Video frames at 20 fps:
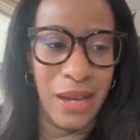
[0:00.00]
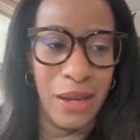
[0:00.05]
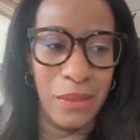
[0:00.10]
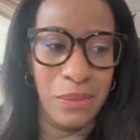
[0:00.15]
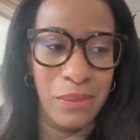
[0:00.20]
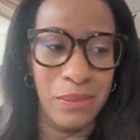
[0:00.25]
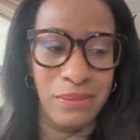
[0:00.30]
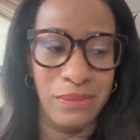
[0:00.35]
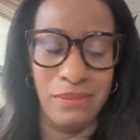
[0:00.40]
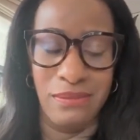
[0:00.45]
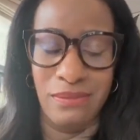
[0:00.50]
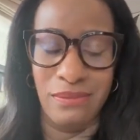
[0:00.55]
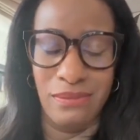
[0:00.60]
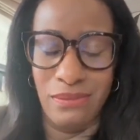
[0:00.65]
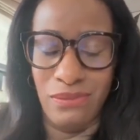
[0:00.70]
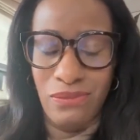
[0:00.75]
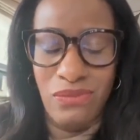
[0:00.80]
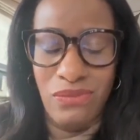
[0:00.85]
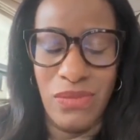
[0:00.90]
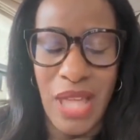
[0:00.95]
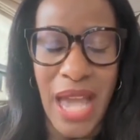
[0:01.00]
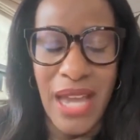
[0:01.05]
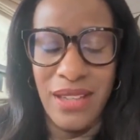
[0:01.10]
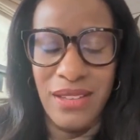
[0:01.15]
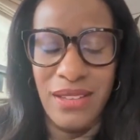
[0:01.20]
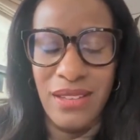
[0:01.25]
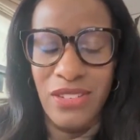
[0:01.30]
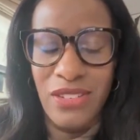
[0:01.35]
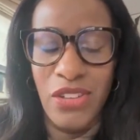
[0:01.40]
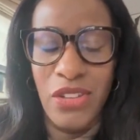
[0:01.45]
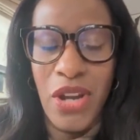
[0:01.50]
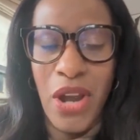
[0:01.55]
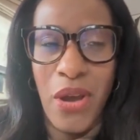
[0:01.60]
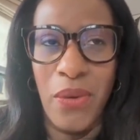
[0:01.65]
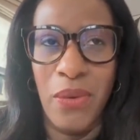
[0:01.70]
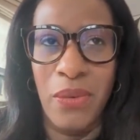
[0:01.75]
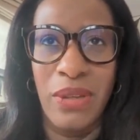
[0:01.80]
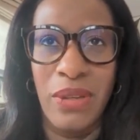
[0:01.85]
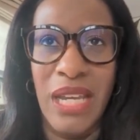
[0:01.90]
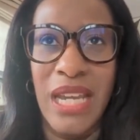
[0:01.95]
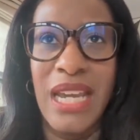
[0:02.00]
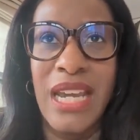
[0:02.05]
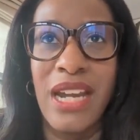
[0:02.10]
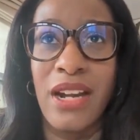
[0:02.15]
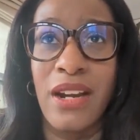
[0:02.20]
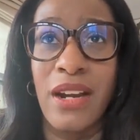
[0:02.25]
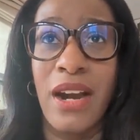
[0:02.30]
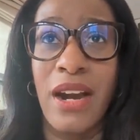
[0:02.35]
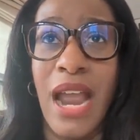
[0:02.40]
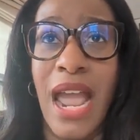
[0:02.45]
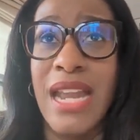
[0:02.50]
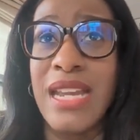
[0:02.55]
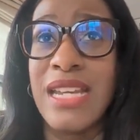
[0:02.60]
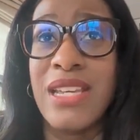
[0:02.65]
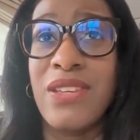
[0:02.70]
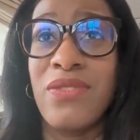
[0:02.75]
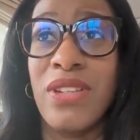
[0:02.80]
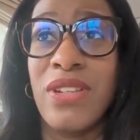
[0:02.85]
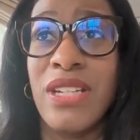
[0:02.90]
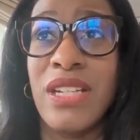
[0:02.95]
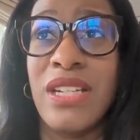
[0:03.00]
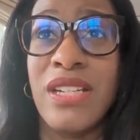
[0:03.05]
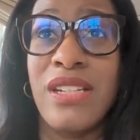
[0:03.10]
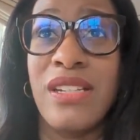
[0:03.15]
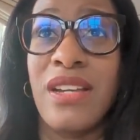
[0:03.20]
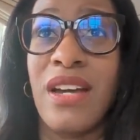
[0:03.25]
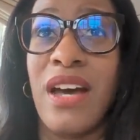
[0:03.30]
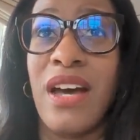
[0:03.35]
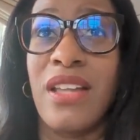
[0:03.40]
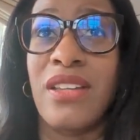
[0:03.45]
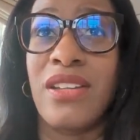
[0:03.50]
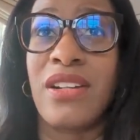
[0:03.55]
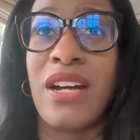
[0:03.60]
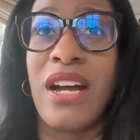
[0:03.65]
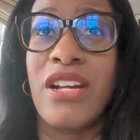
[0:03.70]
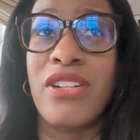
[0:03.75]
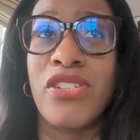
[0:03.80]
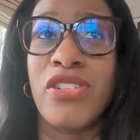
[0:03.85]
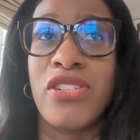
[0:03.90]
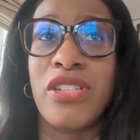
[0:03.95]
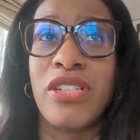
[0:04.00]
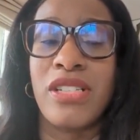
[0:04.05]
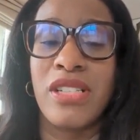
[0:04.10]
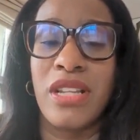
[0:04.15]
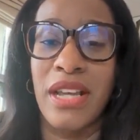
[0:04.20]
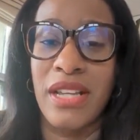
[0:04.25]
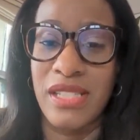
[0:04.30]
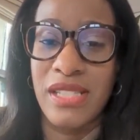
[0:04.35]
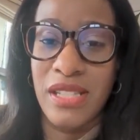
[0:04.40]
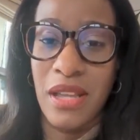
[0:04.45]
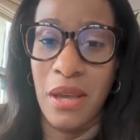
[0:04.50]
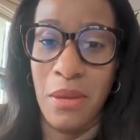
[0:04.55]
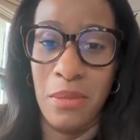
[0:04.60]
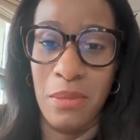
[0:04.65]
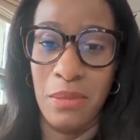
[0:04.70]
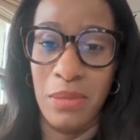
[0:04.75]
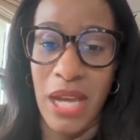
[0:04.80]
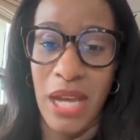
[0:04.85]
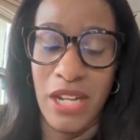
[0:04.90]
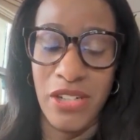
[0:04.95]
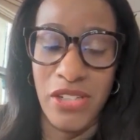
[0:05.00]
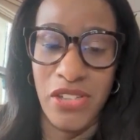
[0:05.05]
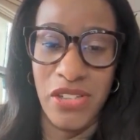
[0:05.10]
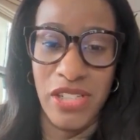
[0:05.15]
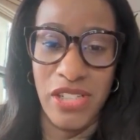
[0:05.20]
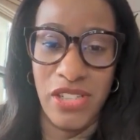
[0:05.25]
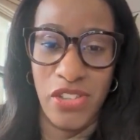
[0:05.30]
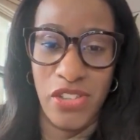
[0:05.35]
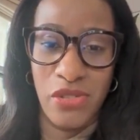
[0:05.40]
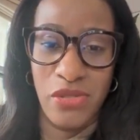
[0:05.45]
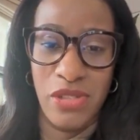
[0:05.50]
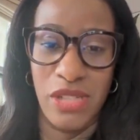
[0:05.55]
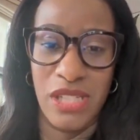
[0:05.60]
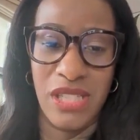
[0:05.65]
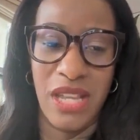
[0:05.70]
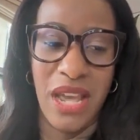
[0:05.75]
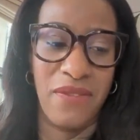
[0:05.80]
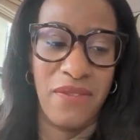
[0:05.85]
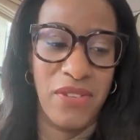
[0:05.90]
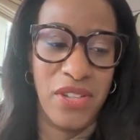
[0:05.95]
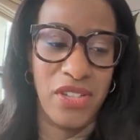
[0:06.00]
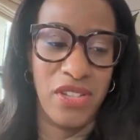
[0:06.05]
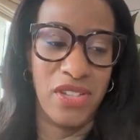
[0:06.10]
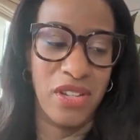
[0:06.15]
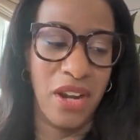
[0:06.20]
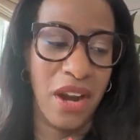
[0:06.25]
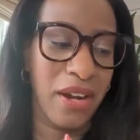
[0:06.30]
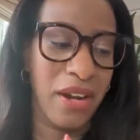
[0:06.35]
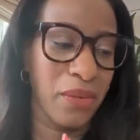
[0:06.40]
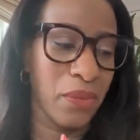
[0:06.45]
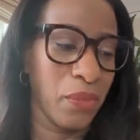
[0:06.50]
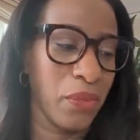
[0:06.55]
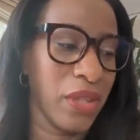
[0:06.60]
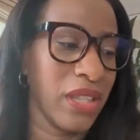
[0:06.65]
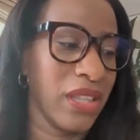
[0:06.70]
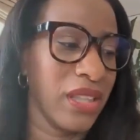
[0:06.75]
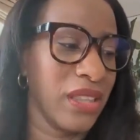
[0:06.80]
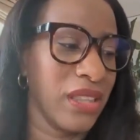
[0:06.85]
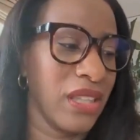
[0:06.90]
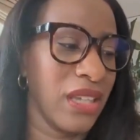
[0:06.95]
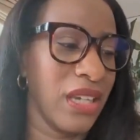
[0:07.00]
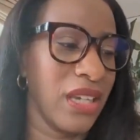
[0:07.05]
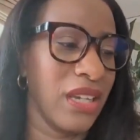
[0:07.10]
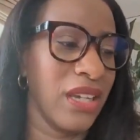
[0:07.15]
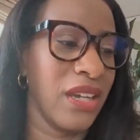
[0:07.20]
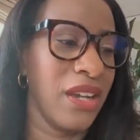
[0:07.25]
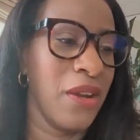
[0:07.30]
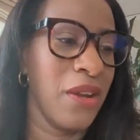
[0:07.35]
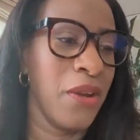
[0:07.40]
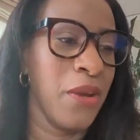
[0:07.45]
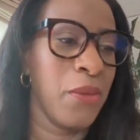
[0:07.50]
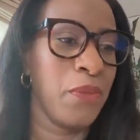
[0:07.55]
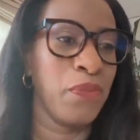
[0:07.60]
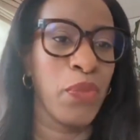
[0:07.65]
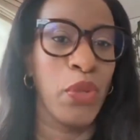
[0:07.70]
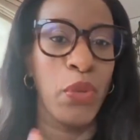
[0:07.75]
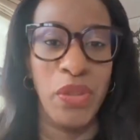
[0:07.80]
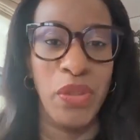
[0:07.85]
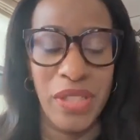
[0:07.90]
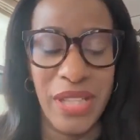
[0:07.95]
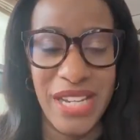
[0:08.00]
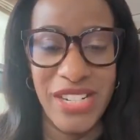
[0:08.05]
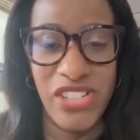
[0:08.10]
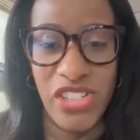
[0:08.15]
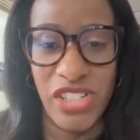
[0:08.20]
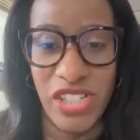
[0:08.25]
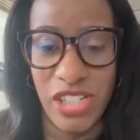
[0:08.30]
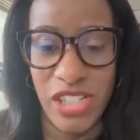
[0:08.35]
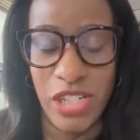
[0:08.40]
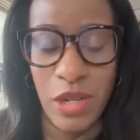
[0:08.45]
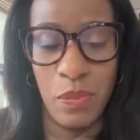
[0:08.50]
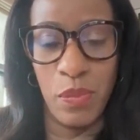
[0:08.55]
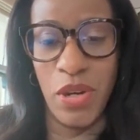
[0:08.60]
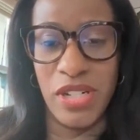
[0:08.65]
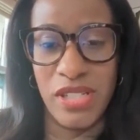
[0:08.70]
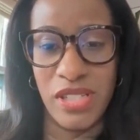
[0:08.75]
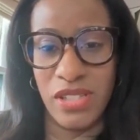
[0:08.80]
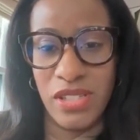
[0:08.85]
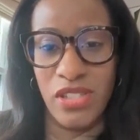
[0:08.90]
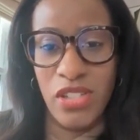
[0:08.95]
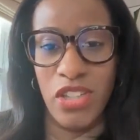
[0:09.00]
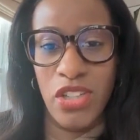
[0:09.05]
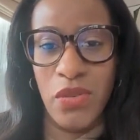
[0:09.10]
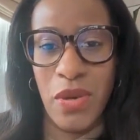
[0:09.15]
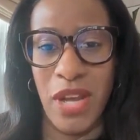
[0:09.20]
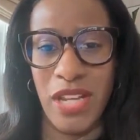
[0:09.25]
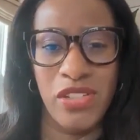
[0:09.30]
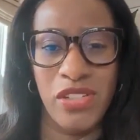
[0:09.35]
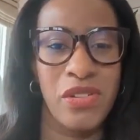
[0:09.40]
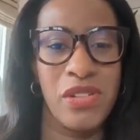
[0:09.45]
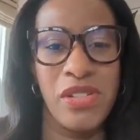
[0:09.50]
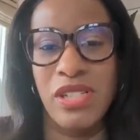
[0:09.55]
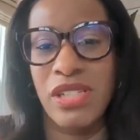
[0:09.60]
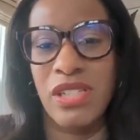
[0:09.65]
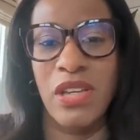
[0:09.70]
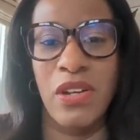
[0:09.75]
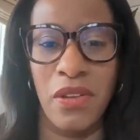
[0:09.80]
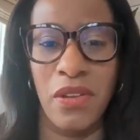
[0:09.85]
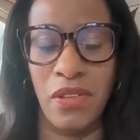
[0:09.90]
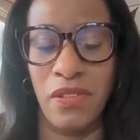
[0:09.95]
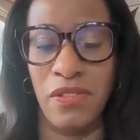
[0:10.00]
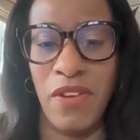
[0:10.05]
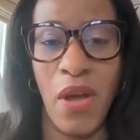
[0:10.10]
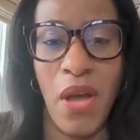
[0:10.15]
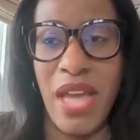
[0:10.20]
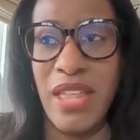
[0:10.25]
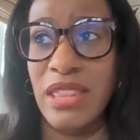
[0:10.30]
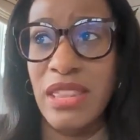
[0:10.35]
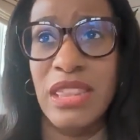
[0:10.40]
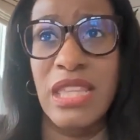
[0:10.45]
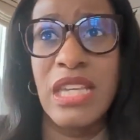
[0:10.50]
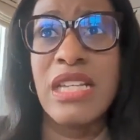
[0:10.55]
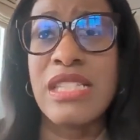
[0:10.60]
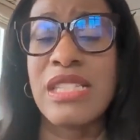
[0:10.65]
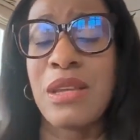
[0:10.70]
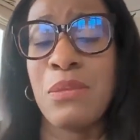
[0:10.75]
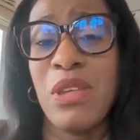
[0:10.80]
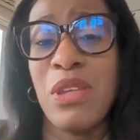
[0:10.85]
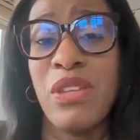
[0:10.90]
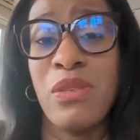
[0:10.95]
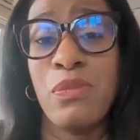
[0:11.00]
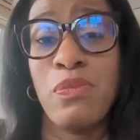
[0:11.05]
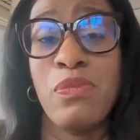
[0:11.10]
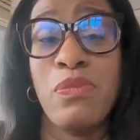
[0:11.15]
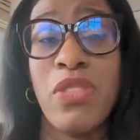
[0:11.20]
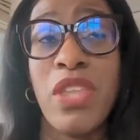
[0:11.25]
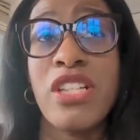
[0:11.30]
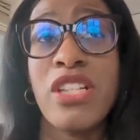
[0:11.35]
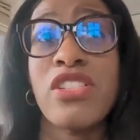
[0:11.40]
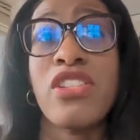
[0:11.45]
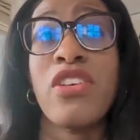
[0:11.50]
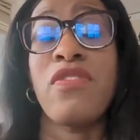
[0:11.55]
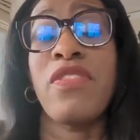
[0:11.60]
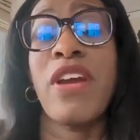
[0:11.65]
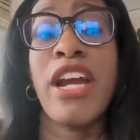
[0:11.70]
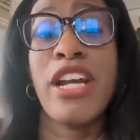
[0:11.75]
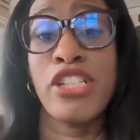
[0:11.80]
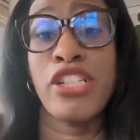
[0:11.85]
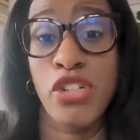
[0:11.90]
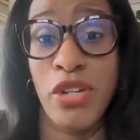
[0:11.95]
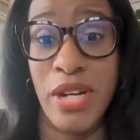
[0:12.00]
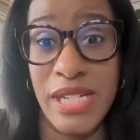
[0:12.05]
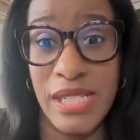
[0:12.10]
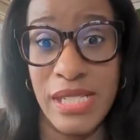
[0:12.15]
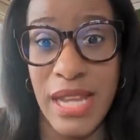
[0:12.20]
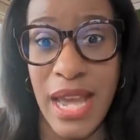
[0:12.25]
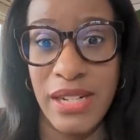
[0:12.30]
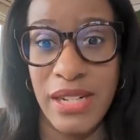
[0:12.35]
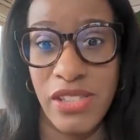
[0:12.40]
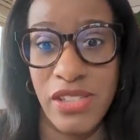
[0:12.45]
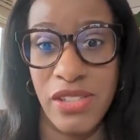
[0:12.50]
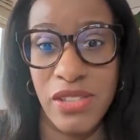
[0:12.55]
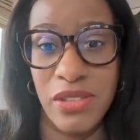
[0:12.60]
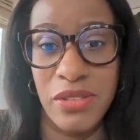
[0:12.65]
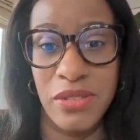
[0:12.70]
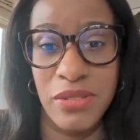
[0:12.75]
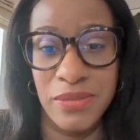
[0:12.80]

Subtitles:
Um, that, here and even in other countries, like some countries, you just have to start with the relationship. Whereas in the US, you can just get on the phone. Things are very transactional.